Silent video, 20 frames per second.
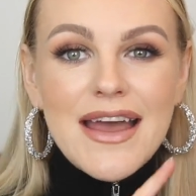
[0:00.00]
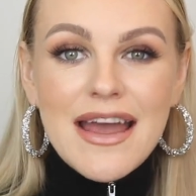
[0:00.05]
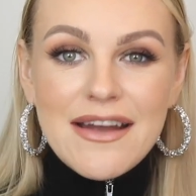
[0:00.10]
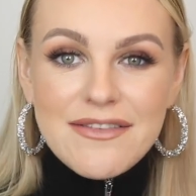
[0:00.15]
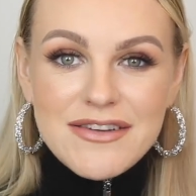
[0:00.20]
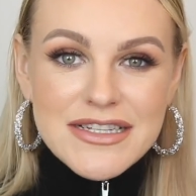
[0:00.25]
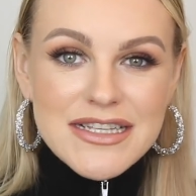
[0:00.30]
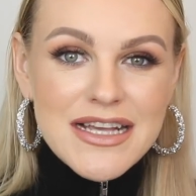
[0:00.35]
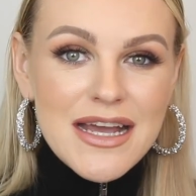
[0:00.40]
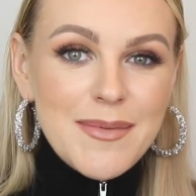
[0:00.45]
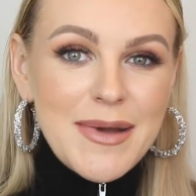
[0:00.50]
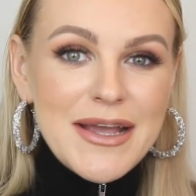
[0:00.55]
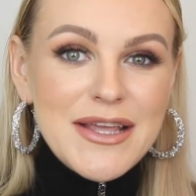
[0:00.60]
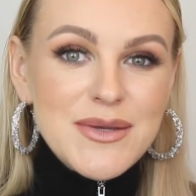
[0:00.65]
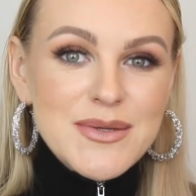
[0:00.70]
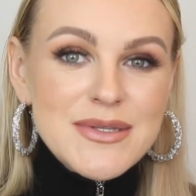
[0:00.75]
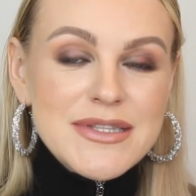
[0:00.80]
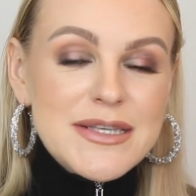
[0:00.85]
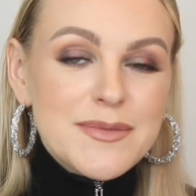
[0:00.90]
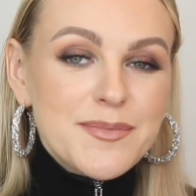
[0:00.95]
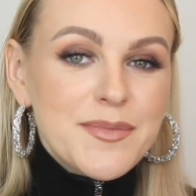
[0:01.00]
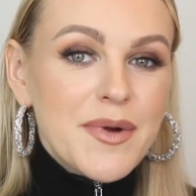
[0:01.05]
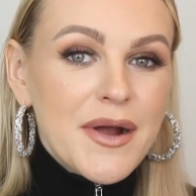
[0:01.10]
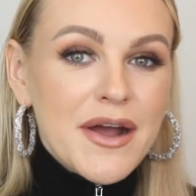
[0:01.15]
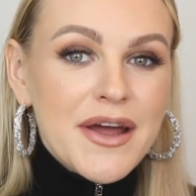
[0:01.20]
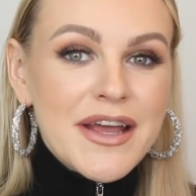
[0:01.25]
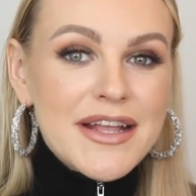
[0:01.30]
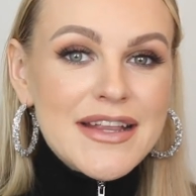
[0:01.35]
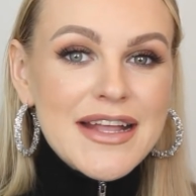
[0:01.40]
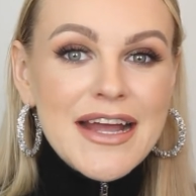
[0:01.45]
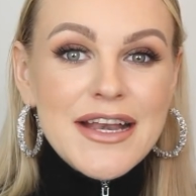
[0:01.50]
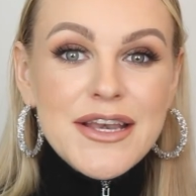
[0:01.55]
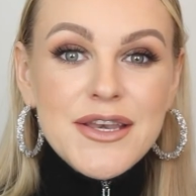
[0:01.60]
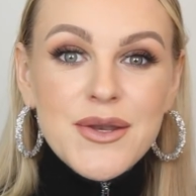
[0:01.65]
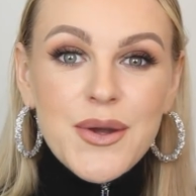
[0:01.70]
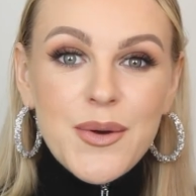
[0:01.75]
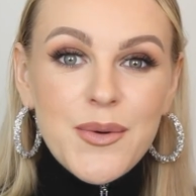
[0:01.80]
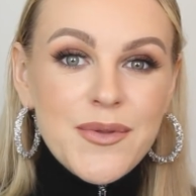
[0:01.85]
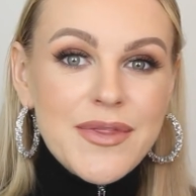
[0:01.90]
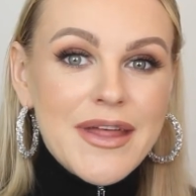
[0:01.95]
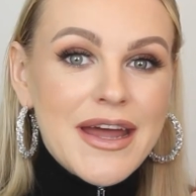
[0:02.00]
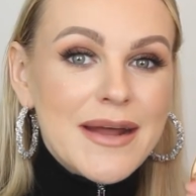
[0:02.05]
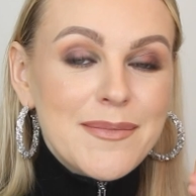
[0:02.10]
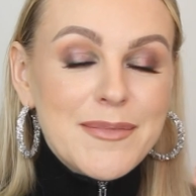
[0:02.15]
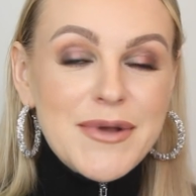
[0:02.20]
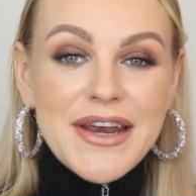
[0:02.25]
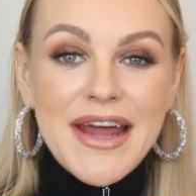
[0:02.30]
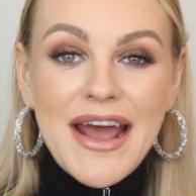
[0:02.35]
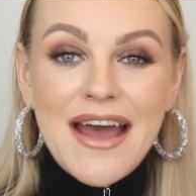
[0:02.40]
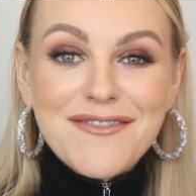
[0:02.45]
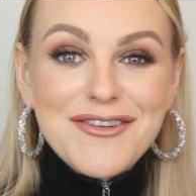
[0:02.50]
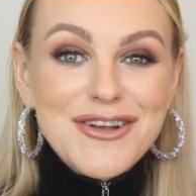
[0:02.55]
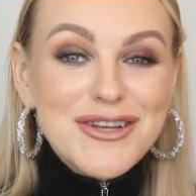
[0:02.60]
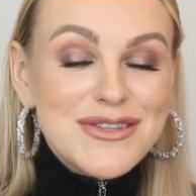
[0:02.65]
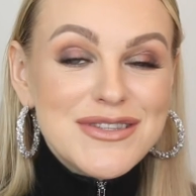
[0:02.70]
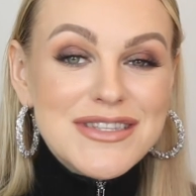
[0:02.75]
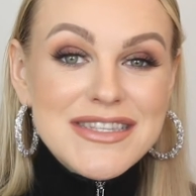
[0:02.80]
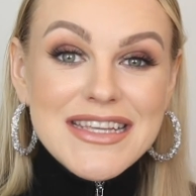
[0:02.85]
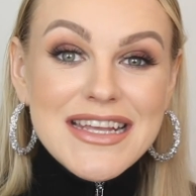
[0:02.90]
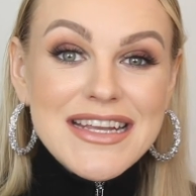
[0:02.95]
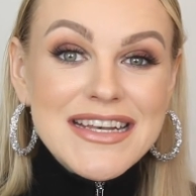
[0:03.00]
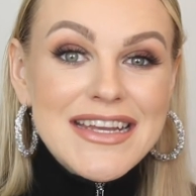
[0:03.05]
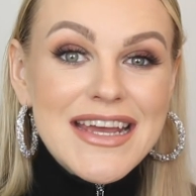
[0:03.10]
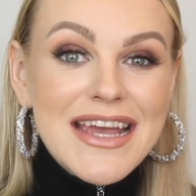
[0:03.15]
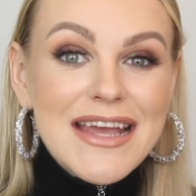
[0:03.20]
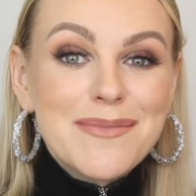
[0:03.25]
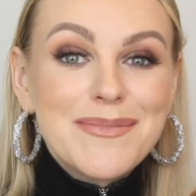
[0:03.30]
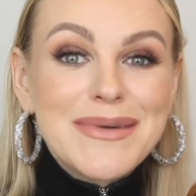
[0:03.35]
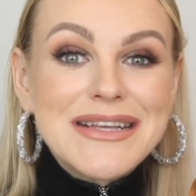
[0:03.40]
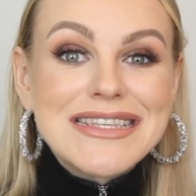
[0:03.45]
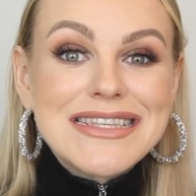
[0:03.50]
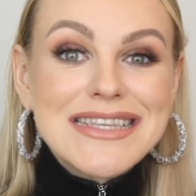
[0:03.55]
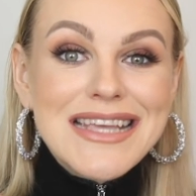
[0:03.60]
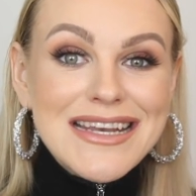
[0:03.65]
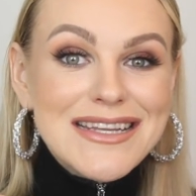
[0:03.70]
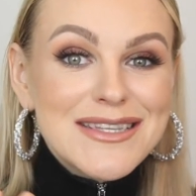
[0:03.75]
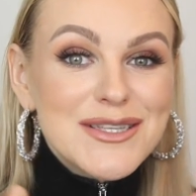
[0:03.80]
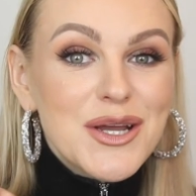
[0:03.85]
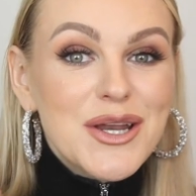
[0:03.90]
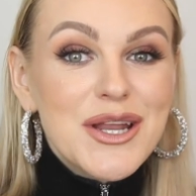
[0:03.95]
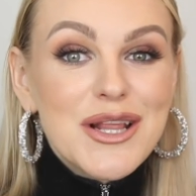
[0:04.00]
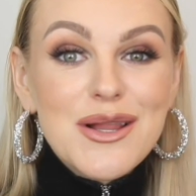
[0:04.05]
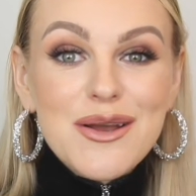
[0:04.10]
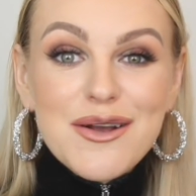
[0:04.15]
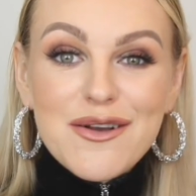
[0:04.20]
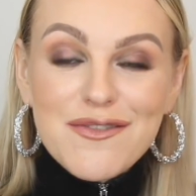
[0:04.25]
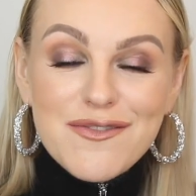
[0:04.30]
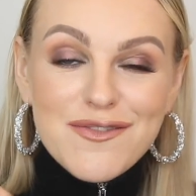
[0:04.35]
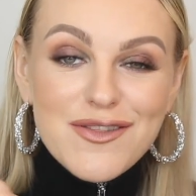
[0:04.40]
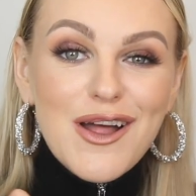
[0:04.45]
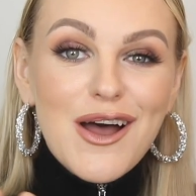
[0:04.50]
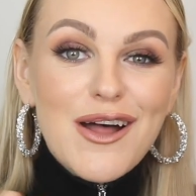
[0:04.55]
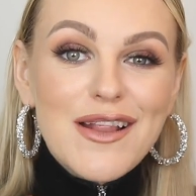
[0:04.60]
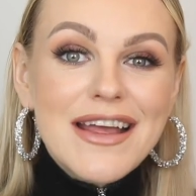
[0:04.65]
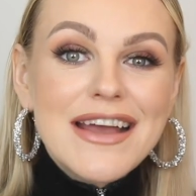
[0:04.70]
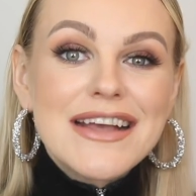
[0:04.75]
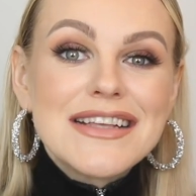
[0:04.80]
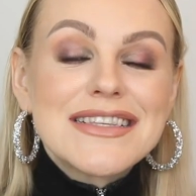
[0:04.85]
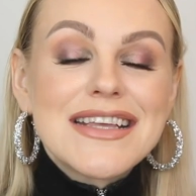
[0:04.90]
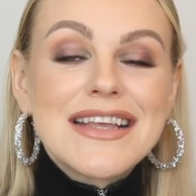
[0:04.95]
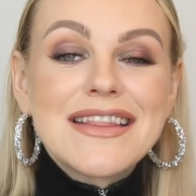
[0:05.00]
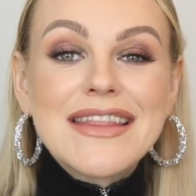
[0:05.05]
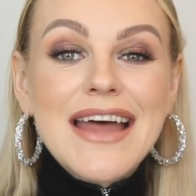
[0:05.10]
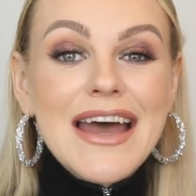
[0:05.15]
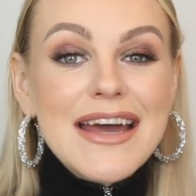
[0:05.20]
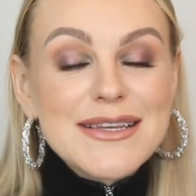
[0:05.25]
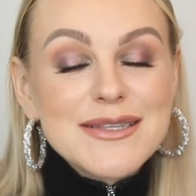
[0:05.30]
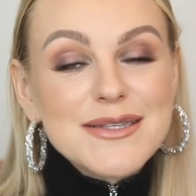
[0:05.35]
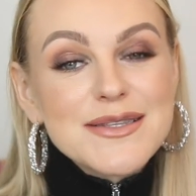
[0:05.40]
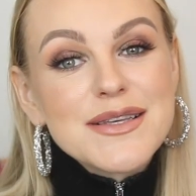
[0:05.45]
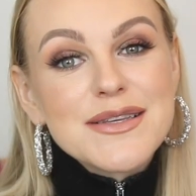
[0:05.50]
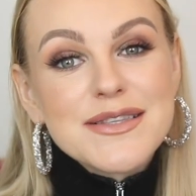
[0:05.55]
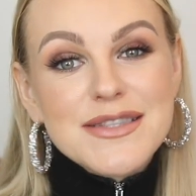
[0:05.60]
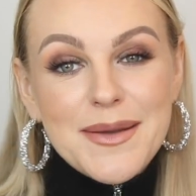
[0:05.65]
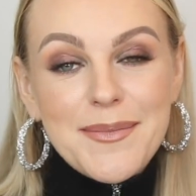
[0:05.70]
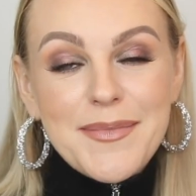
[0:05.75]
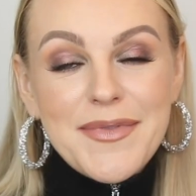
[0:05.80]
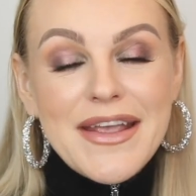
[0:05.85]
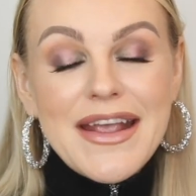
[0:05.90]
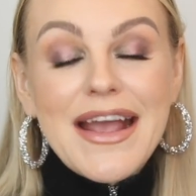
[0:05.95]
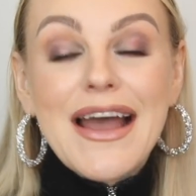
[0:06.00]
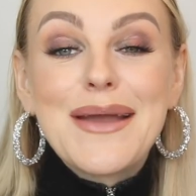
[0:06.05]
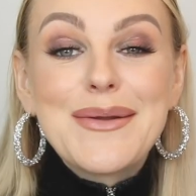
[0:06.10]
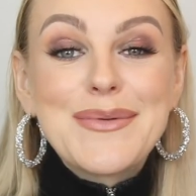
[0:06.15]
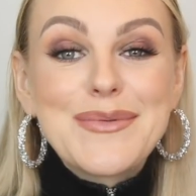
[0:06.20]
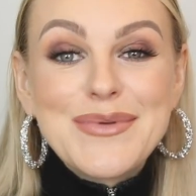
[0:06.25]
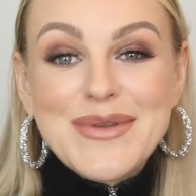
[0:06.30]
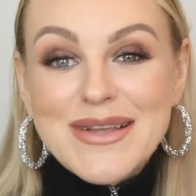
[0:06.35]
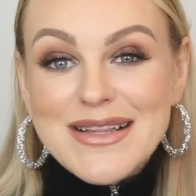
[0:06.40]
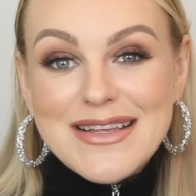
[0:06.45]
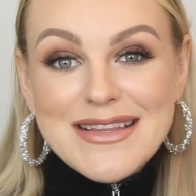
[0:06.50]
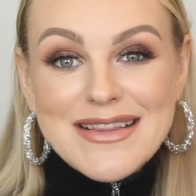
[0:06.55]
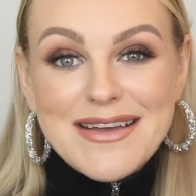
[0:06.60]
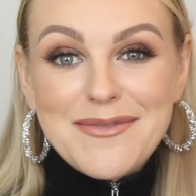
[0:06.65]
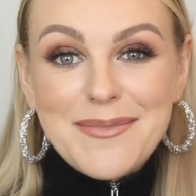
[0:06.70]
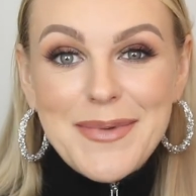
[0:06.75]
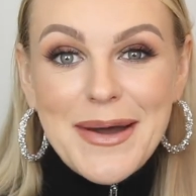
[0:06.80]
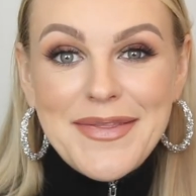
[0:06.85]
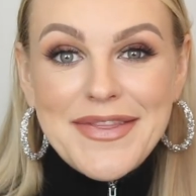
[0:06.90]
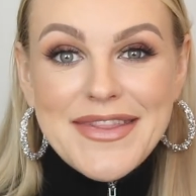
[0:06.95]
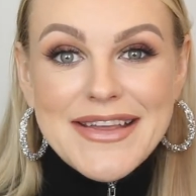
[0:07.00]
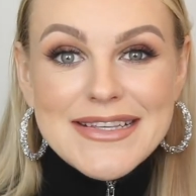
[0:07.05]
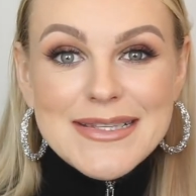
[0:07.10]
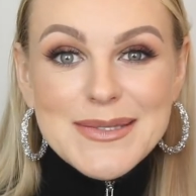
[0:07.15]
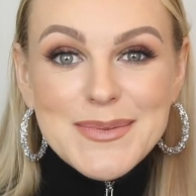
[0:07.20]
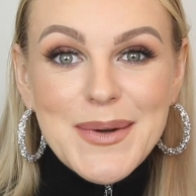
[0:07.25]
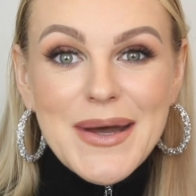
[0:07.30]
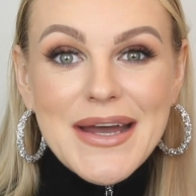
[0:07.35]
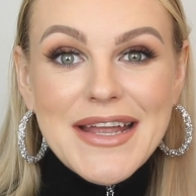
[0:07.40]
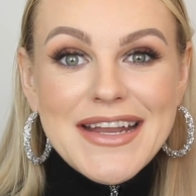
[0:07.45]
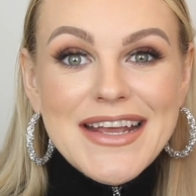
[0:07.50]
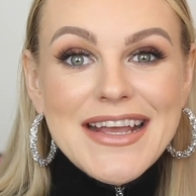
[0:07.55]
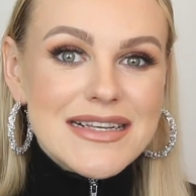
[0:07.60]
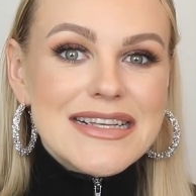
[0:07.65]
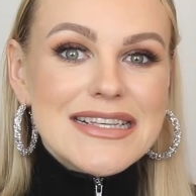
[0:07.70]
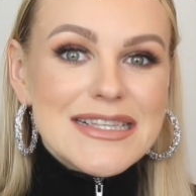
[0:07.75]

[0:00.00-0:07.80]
Every time I use this product, I know that I'm gonna have a good skin day. My skin is gonna look flawless, and that is something I really love about this one.